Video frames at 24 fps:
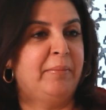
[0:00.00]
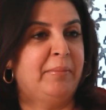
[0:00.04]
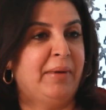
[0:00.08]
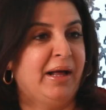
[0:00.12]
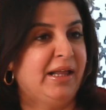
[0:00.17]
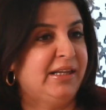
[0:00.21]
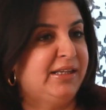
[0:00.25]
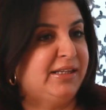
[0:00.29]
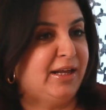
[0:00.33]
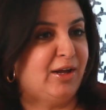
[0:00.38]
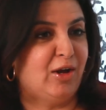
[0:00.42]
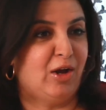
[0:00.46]

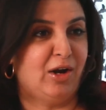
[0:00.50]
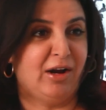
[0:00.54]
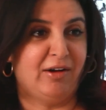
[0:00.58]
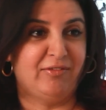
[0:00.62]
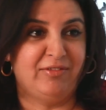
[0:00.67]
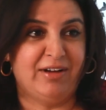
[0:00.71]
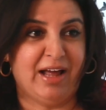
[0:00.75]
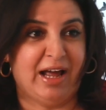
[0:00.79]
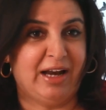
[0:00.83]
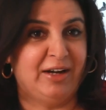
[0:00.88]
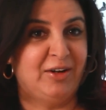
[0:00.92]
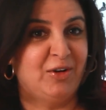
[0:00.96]
must say, you'll
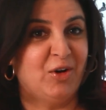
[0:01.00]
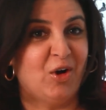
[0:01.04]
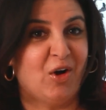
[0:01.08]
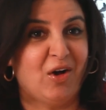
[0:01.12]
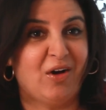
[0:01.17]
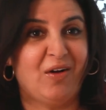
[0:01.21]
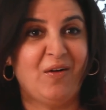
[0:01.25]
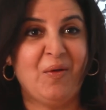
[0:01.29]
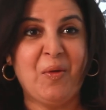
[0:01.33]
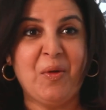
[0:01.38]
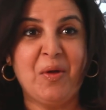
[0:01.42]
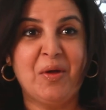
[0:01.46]
have done
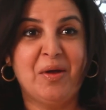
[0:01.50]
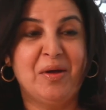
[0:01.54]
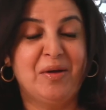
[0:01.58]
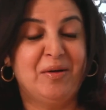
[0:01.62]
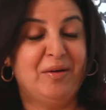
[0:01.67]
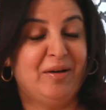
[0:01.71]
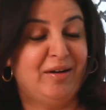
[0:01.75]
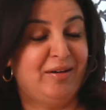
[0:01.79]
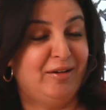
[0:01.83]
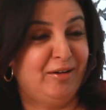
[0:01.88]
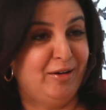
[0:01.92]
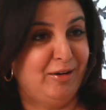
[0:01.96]
your
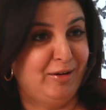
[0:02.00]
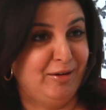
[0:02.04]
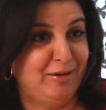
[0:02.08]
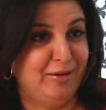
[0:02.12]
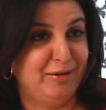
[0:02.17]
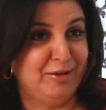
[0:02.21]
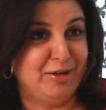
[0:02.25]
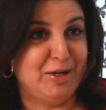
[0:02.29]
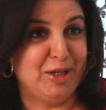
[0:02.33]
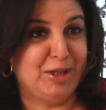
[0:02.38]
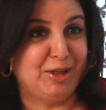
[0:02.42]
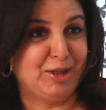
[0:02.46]

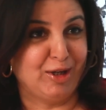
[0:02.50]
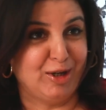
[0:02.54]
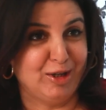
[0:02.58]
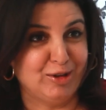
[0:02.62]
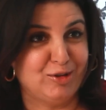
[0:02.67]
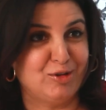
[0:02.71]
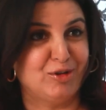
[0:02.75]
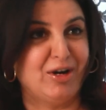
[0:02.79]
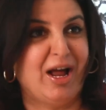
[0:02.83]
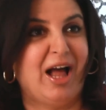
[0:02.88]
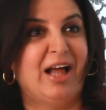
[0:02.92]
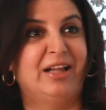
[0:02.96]

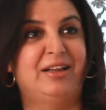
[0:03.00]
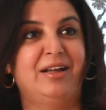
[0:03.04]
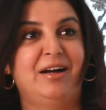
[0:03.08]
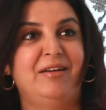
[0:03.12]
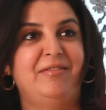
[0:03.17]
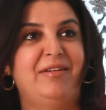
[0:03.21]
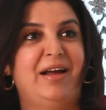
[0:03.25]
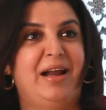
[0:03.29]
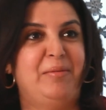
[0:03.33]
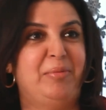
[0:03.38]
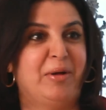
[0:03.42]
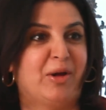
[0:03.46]
research rather
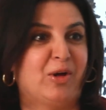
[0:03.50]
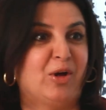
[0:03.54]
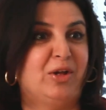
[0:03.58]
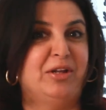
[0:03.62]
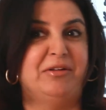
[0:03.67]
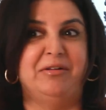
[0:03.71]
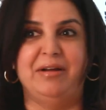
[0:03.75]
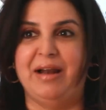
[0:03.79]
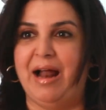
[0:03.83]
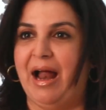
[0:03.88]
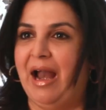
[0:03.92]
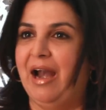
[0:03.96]
well, because
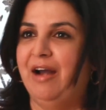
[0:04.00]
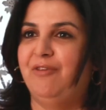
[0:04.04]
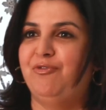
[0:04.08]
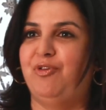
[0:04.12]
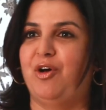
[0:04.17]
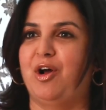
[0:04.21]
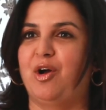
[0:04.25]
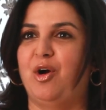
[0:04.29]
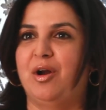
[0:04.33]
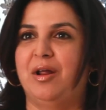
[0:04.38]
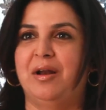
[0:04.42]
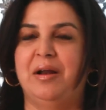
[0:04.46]
even I had
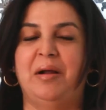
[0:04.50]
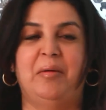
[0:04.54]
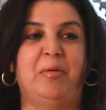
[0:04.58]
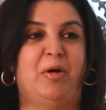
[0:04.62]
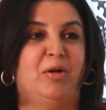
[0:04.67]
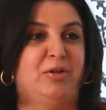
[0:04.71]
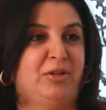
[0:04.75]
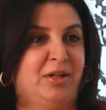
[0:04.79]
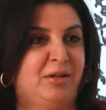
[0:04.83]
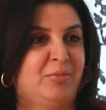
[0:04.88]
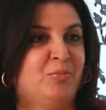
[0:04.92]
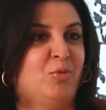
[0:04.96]
forgotten
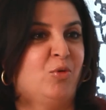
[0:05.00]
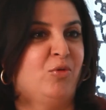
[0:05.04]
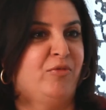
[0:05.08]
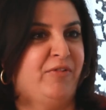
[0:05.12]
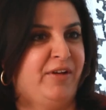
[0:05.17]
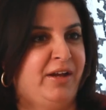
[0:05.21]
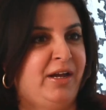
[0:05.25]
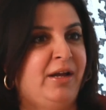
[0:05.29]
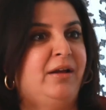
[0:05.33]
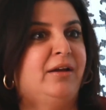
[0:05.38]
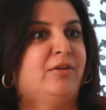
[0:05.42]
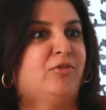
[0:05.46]
about this
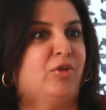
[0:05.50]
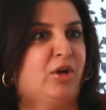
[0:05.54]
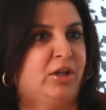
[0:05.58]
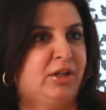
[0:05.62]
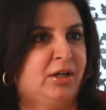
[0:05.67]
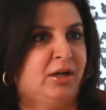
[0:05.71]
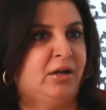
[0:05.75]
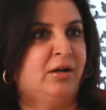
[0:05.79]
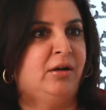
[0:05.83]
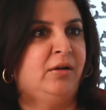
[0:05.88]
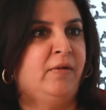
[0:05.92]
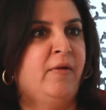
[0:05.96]
movie. It was
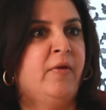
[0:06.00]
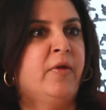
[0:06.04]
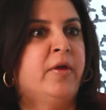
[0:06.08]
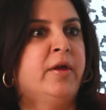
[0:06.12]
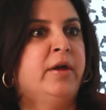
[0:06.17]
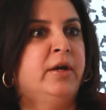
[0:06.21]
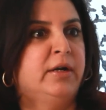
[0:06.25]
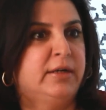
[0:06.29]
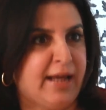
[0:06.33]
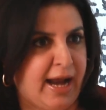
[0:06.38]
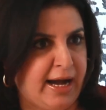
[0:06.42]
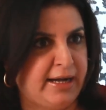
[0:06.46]
a
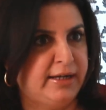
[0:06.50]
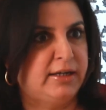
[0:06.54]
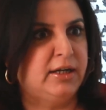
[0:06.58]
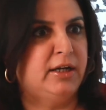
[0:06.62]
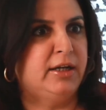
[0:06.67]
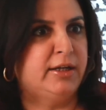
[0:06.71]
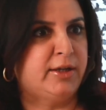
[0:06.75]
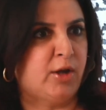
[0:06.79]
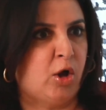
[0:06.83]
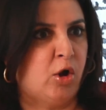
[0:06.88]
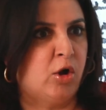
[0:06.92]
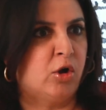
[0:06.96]

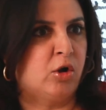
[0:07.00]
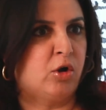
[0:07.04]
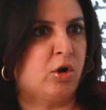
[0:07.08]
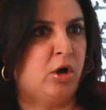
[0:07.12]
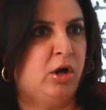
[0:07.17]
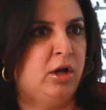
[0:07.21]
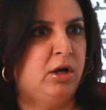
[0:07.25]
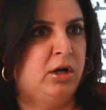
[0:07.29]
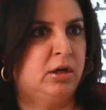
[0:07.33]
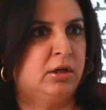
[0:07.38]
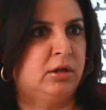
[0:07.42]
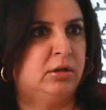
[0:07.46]
title song
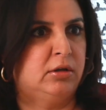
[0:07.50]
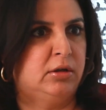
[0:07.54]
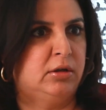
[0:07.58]
called